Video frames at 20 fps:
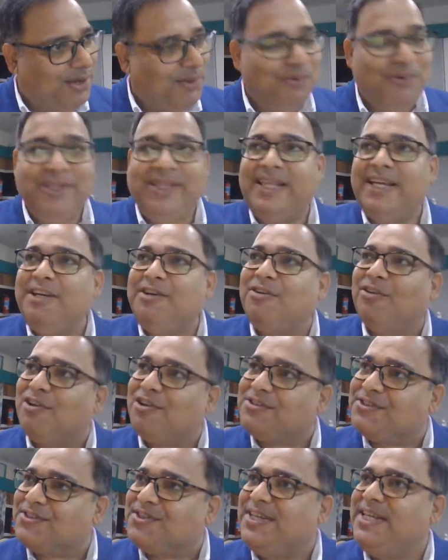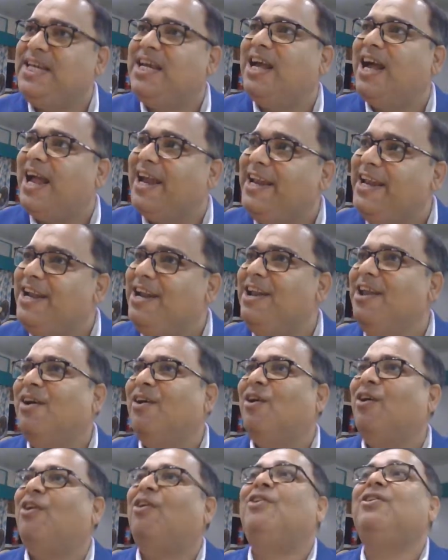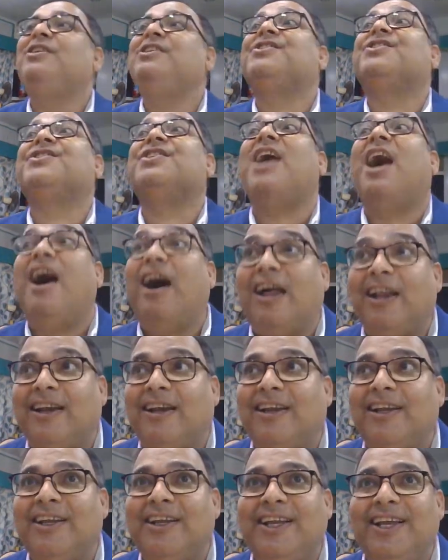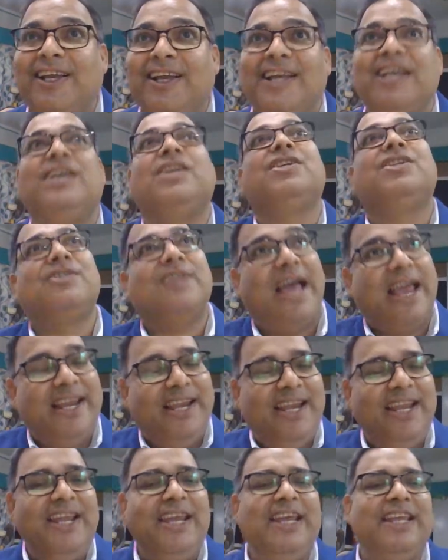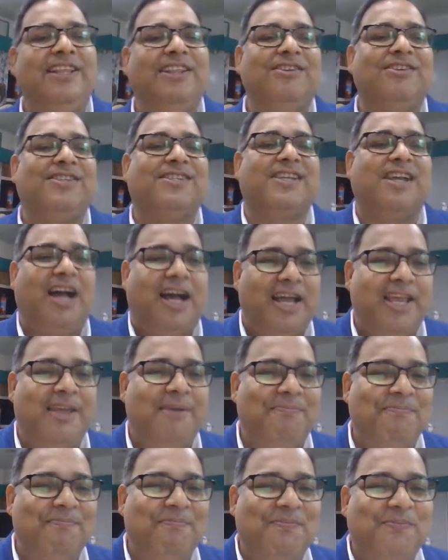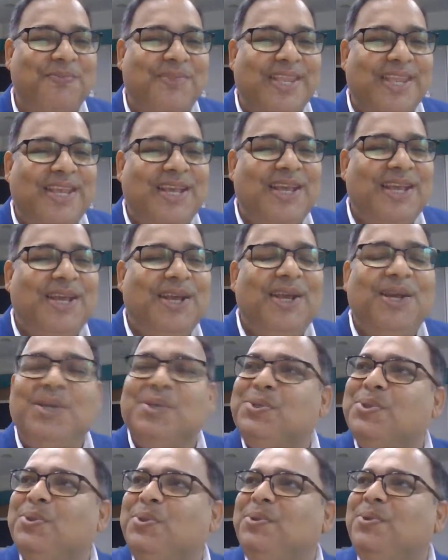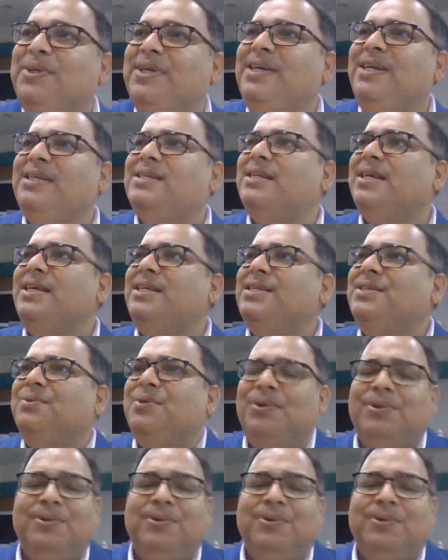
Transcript: with a trusty guide or star shining in the sky. So he says,